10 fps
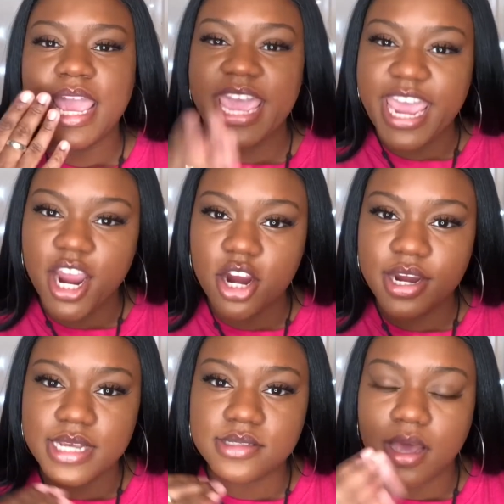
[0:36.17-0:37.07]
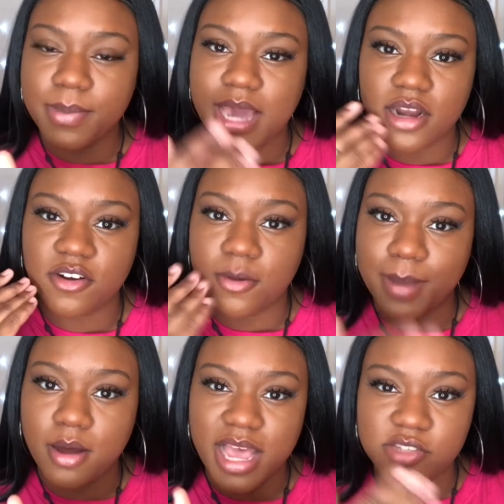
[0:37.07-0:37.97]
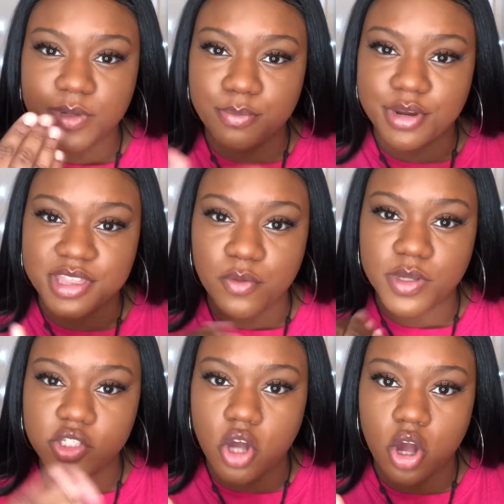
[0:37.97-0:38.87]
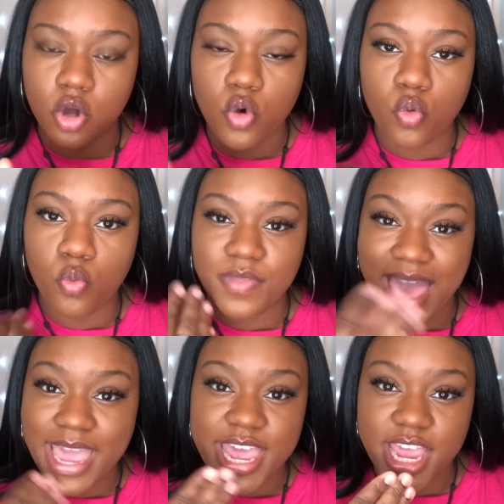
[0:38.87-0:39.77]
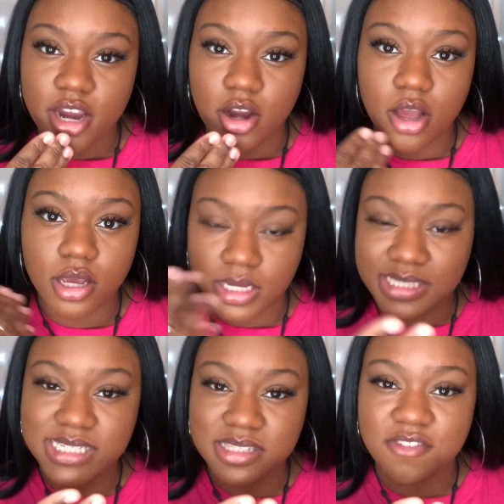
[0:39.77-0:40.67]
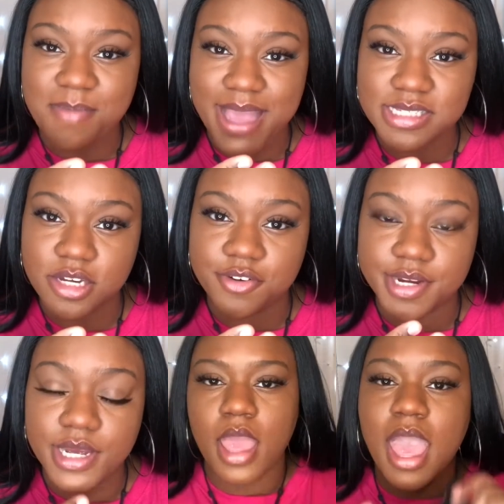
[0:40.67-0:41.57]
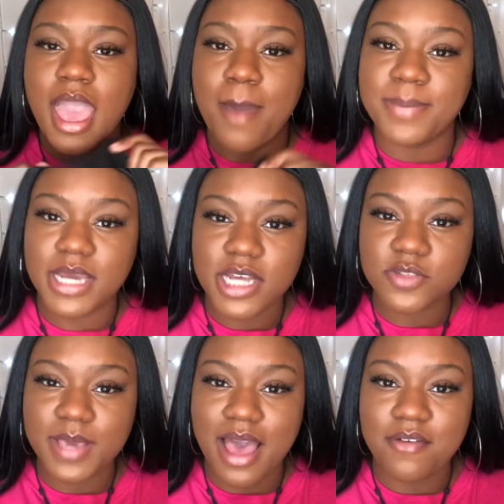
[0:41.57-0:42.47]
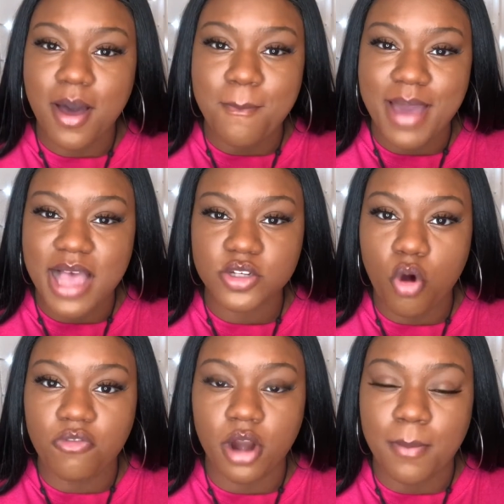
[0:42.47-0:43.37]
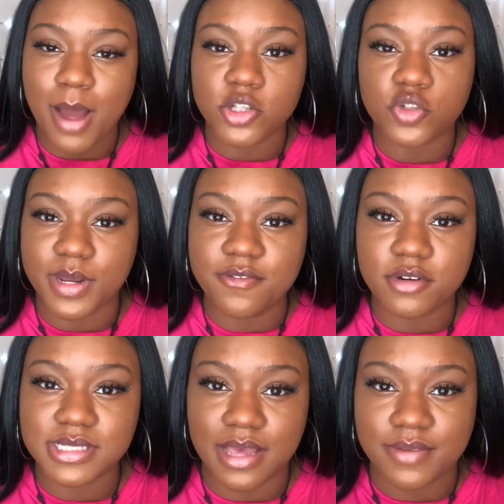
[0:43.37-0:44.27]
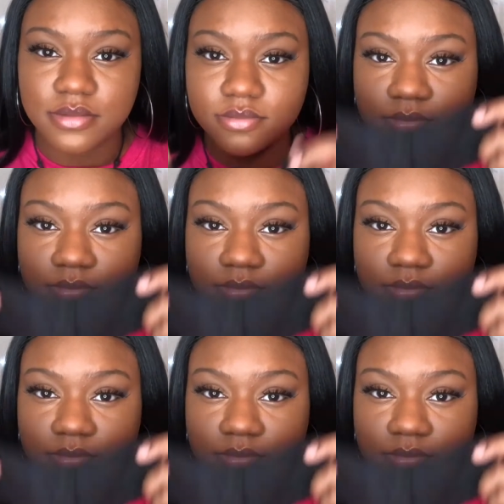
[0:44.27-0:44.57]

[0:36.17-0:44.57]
Air is coming out of our mouth as we breathe and we talk. That air consists of bacteria. And because we have a mask over our mouth 24/7,